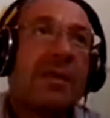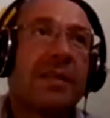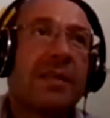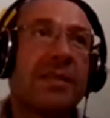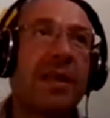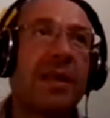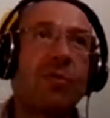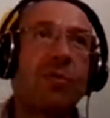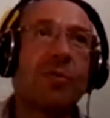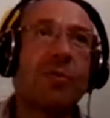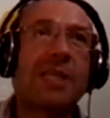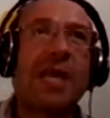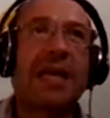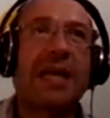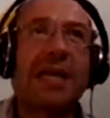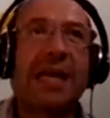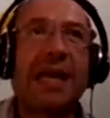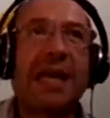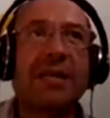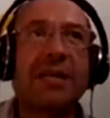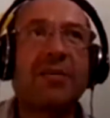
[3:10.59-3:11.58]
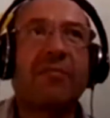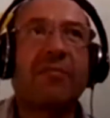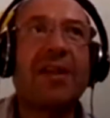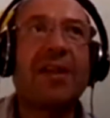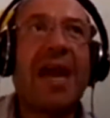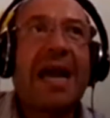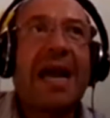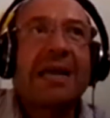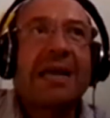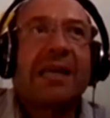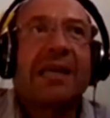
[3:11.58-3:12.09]
there was a kind of
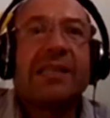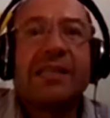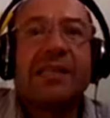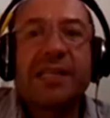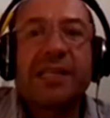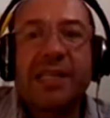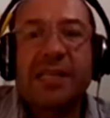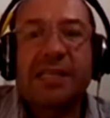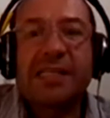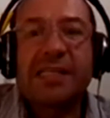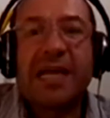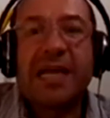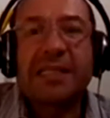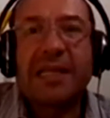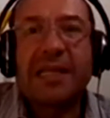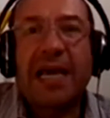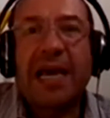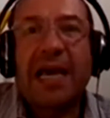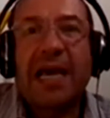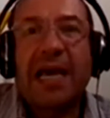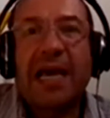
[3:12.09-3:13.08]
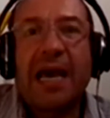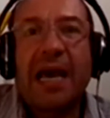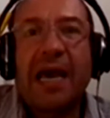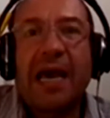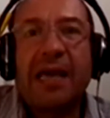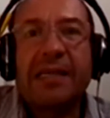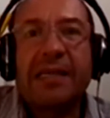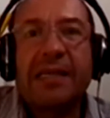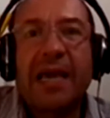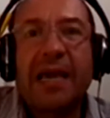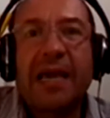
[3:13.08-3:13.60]
lack in the sense that
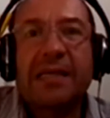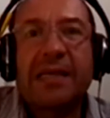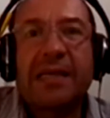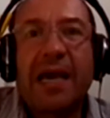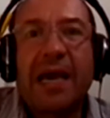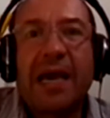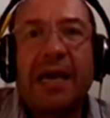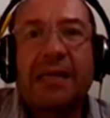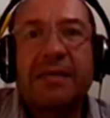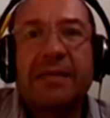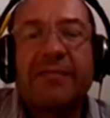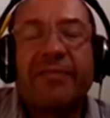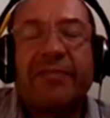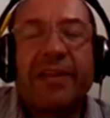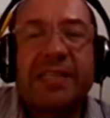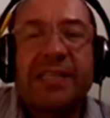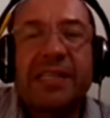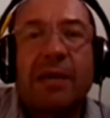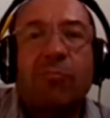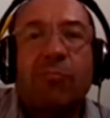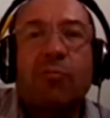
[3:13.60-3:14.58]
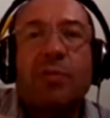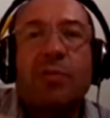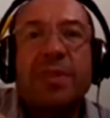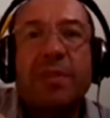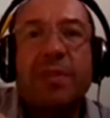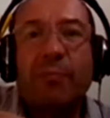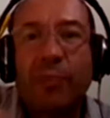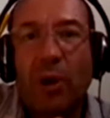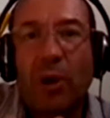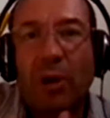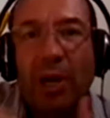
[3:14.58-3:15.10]
I faced up with the
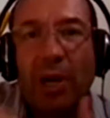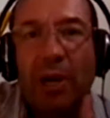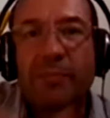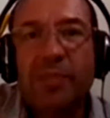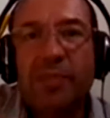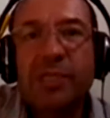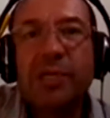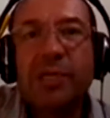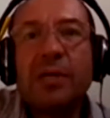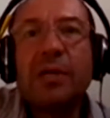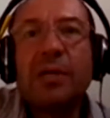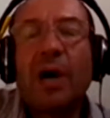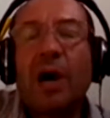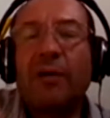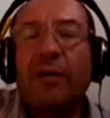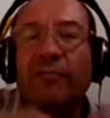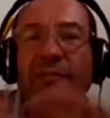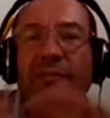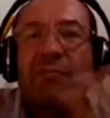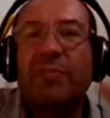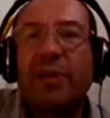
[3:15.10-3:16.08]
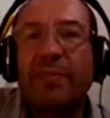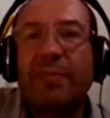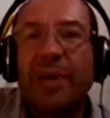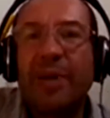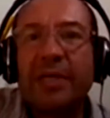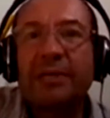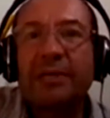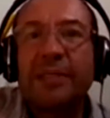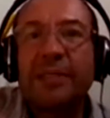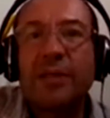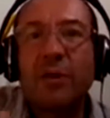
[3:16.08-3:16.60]
problem of
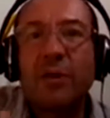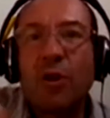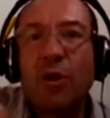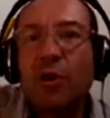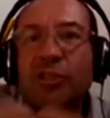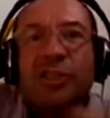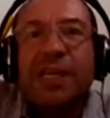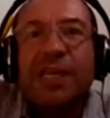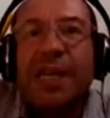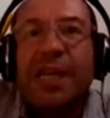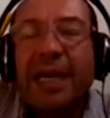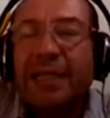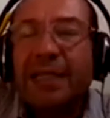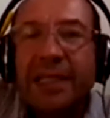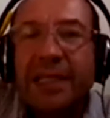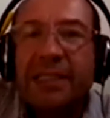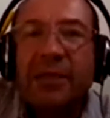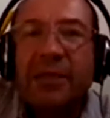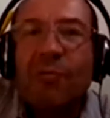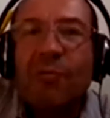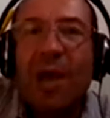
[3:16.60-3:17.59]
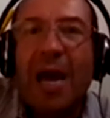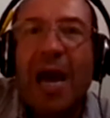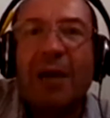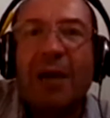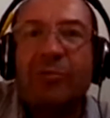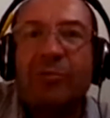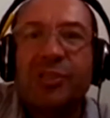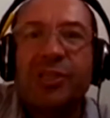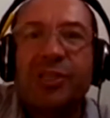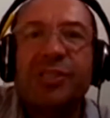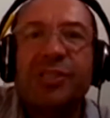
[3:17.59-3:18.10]
implementing logical data
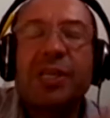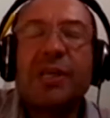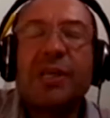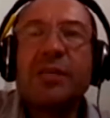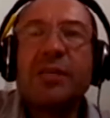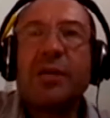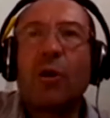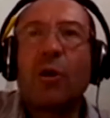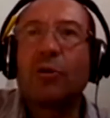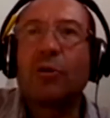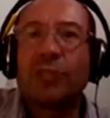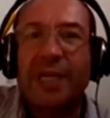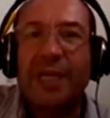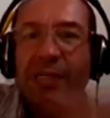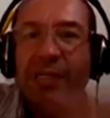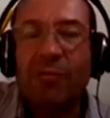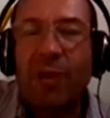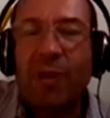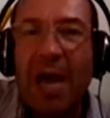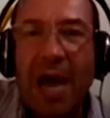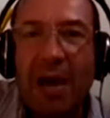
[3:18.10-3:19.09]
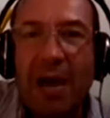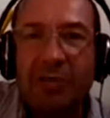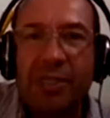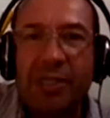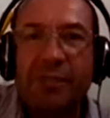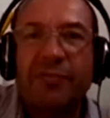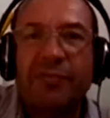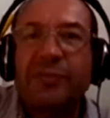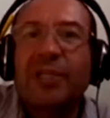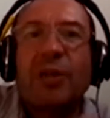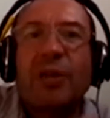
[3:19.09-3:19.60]
warehouses or data
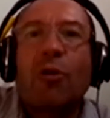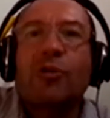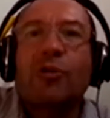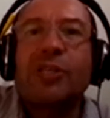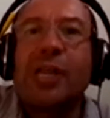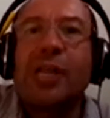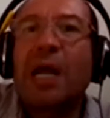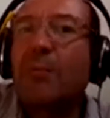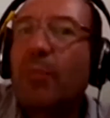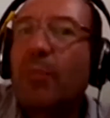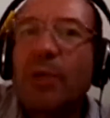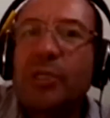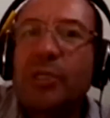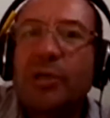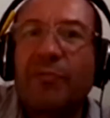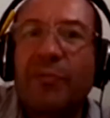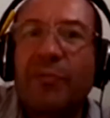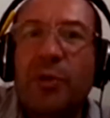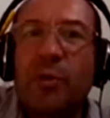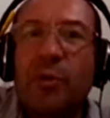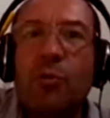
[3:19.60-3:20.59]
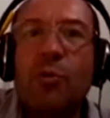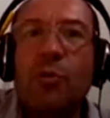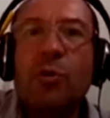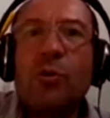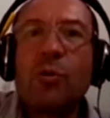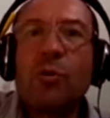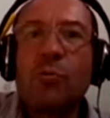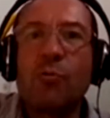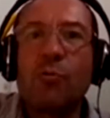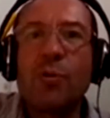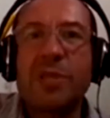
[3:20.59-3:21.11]
warehouses from the logical point of view
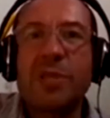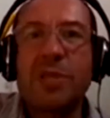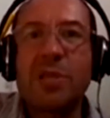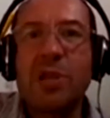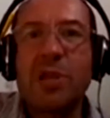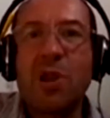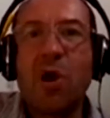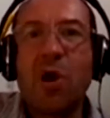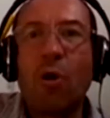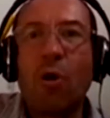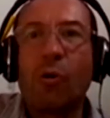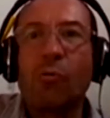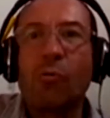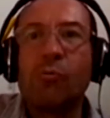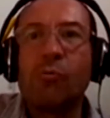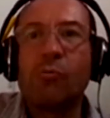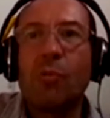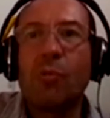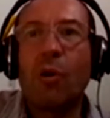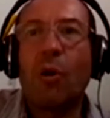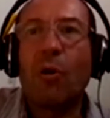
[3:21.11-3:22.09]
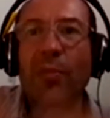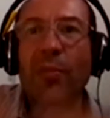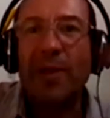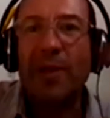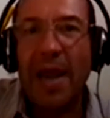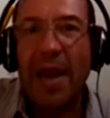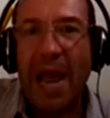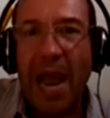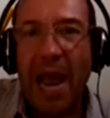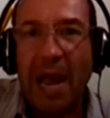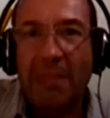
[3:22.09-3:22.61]
with no other
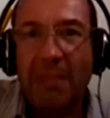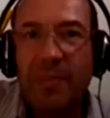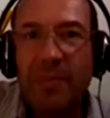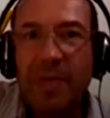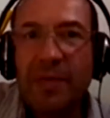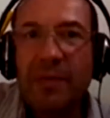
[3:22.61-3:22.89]
help.